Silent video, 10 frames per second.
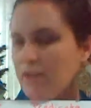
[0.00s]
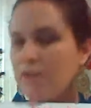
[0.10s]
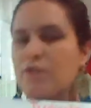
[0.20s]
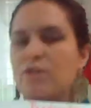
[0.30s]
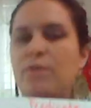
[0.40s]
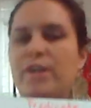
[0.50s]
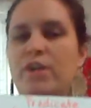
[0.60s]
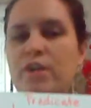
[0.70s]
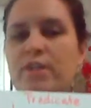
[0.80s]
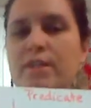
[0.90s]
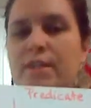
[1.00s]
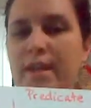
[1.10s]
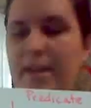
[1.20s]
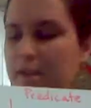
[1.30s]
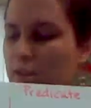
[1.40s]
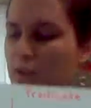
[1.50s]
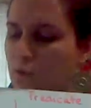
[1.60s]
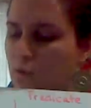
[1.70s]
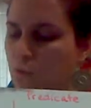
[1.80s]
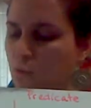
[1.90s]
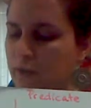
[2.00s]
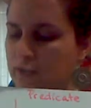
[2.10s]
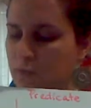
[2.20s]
So we could say which